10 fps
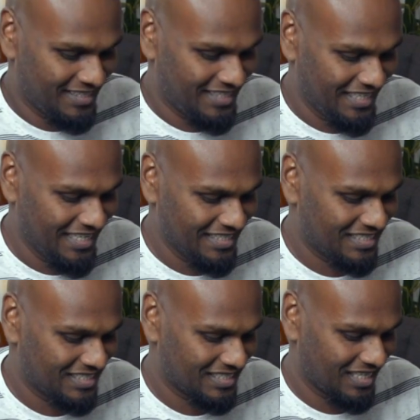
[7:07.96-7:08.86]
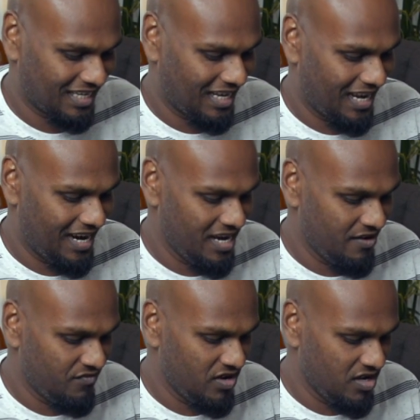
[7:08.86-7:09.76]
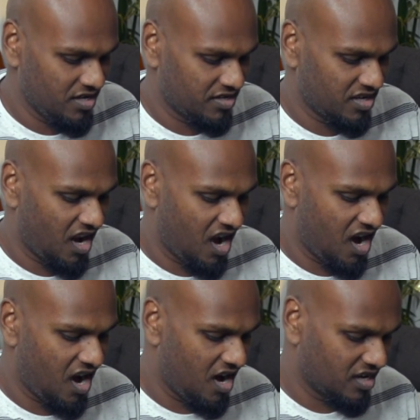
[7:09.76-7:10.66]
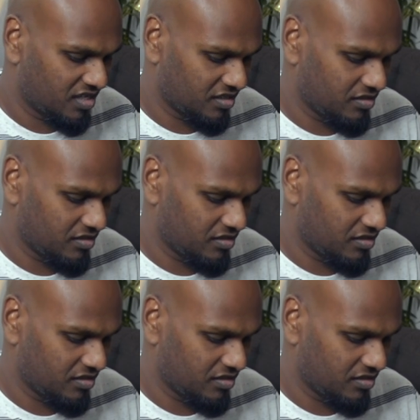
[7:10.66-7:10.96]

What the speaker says: these I will not